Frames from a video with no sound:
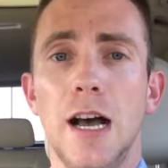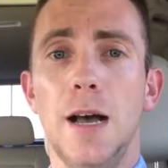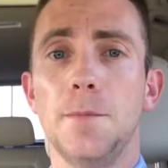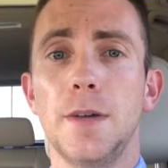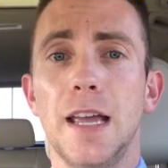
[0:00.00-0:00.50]

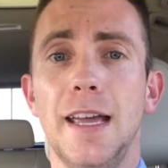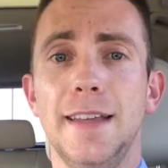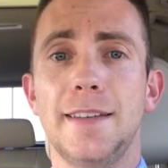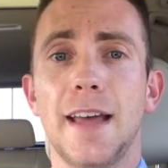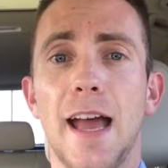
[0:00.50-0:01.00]
Um,
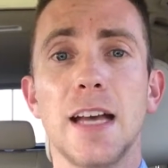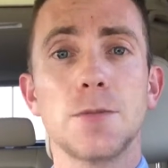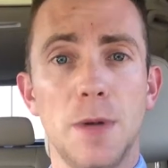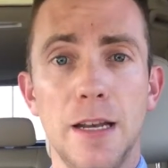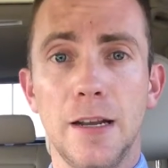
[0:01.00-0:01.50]
it
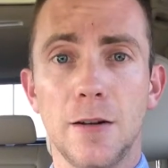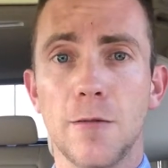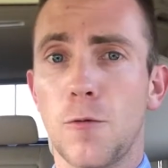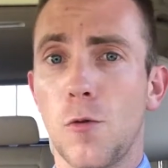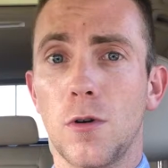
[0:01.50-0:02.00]
has been
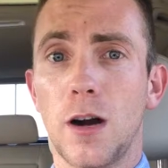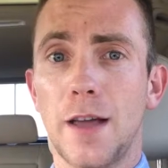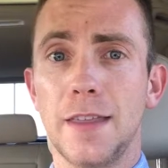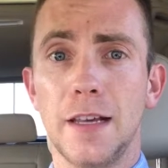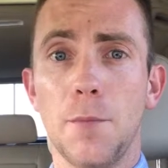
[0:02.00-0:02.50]
here for
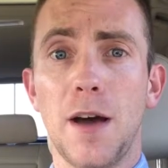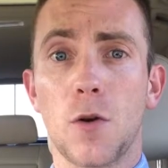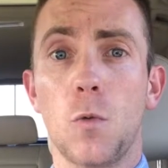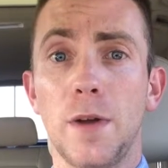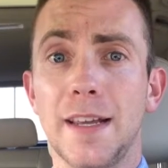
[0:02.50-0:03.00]
I think about
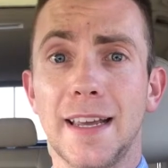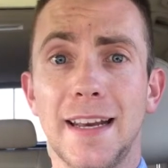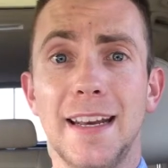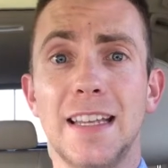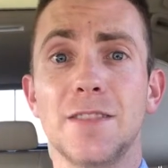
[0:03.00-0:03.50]
a week
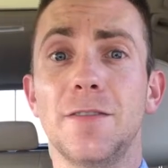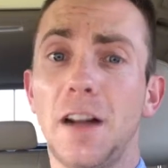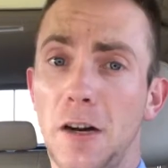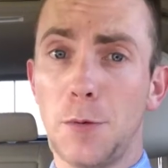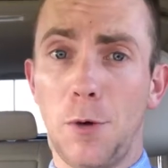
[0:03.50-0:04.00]
and it is
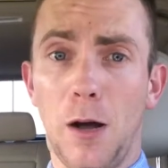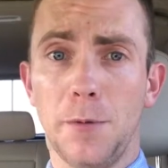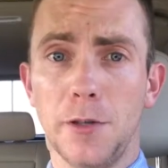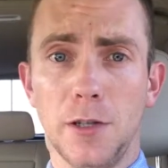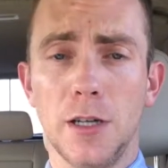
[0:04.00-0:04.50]
very
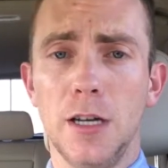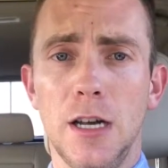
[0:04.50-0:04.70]
popular.